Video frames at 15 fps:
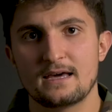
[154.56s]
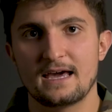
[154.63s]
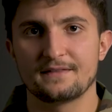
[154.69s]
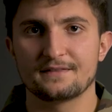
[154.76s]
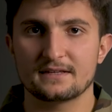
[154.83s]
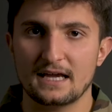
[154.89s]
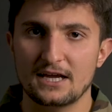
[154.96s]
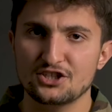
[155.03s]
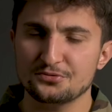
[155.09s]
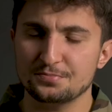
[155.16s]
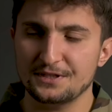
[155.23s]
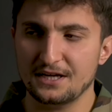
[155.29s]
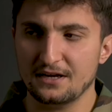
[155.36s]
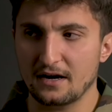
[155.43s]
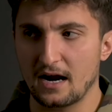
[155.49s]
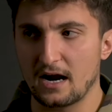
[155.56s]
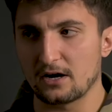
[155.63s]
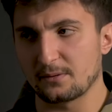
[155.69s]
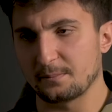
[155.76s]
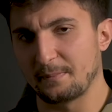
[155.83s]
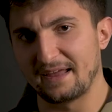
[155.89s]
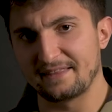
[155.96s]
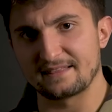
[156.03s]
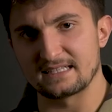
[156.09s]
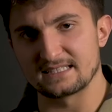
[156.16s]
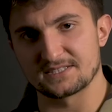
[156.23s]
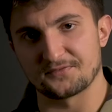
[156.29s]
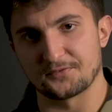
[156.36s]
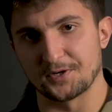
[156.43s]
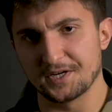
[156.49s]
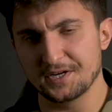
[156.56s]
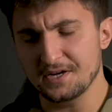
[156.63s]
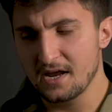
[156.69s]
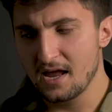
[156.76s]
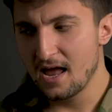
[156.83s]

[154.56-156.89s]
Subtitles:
And HPA are maintenance free.